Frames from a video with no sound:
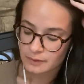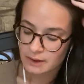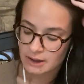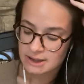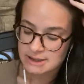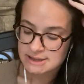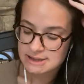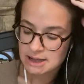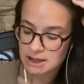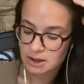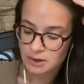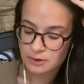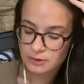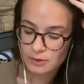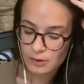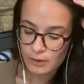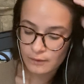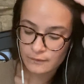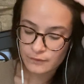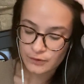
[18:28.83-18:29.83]
It teetered
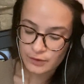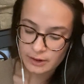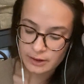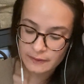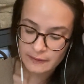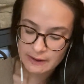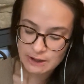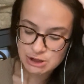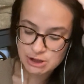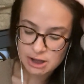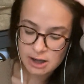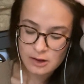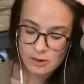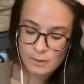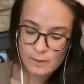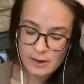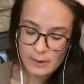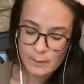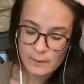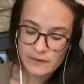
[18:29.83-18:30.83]
over, and the giant
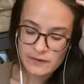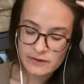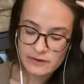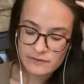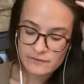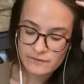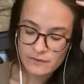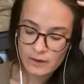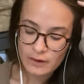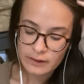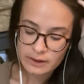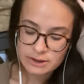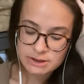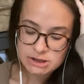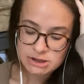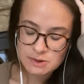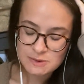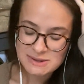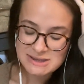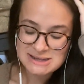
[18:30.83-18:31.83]
went with it, falling
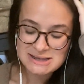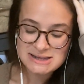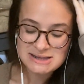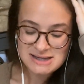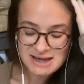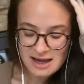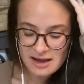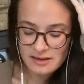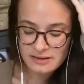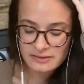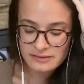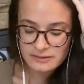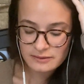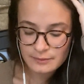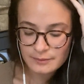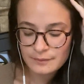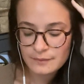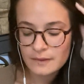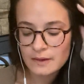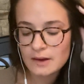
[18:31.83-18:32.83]
to his death.
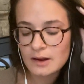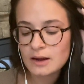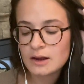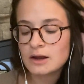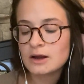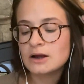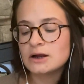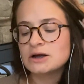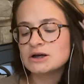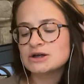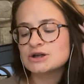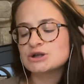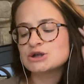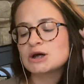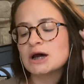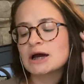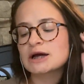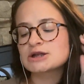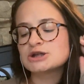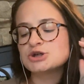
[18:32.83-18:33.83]

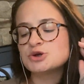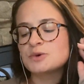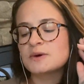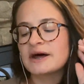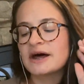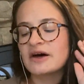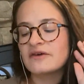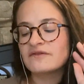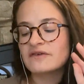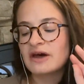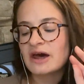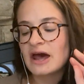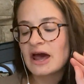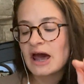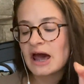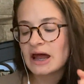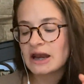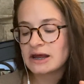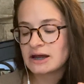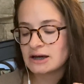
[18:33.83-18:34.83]
"Jack, do you have
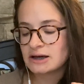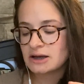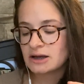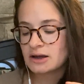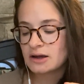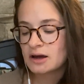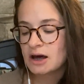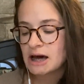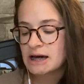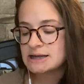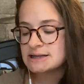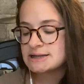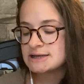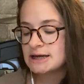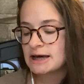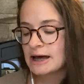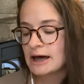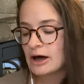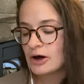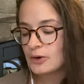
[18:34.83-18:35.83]
any
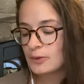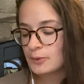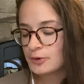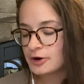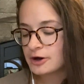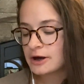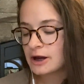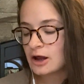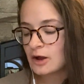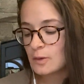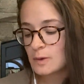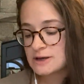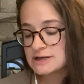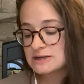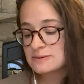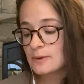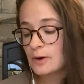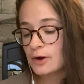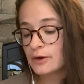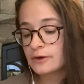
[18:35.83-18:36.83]
idea how worried I was
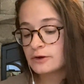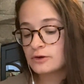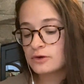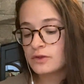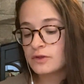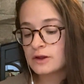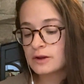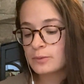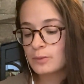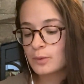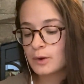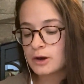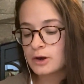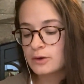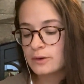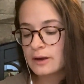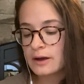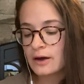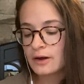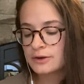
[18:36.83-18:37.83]
about you?" the widow
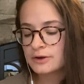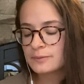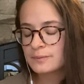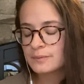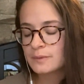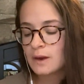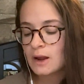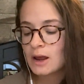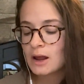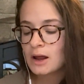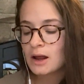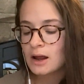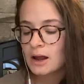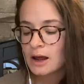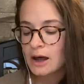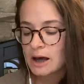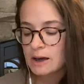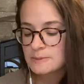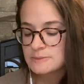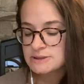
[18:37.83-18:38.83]
yelled.
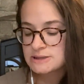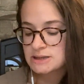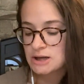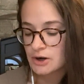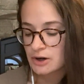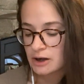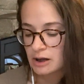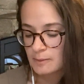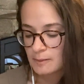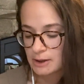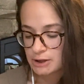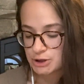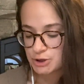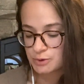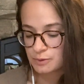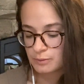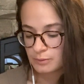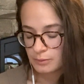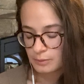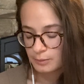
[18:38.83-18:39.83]
"I'm sorry I made
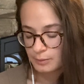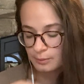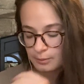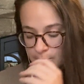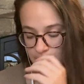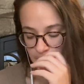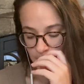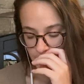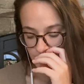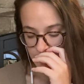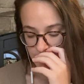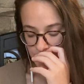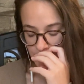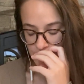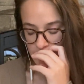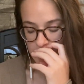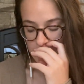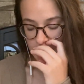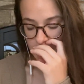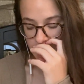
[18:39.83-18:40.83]
you
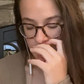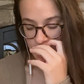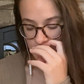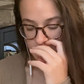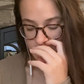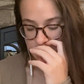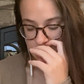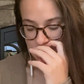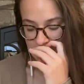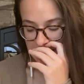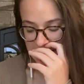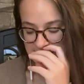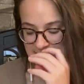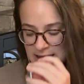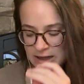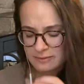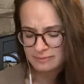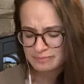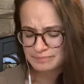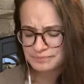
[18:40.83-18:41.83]
worry, Mother," Jack
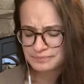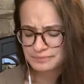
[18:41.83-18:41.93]
said.